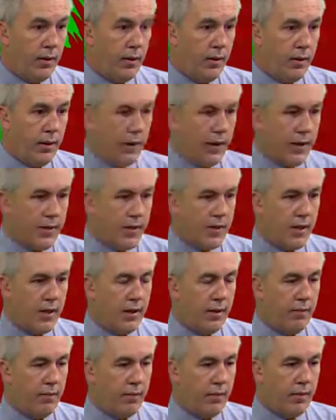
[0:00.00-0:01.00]
of
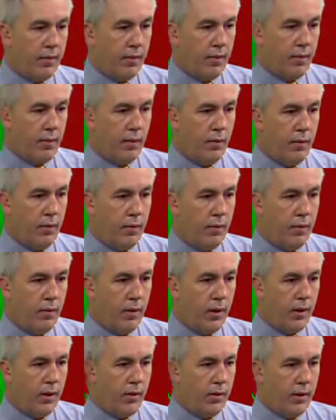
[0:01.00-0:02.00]
see
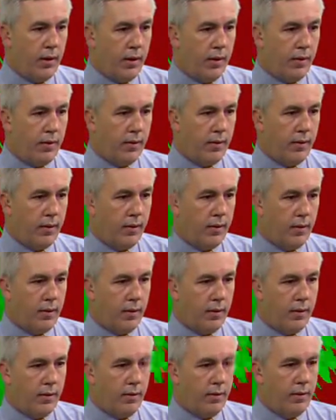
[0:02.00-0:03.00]
where
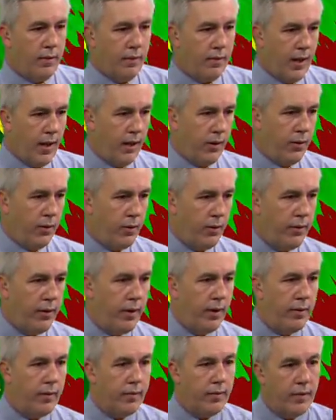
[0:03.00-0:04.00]
that
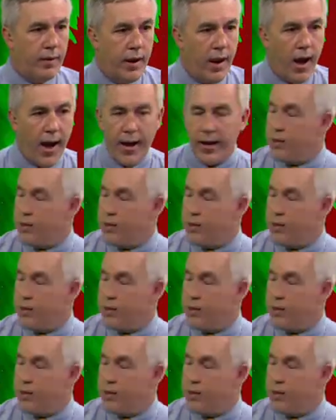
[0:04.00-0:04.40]
little notch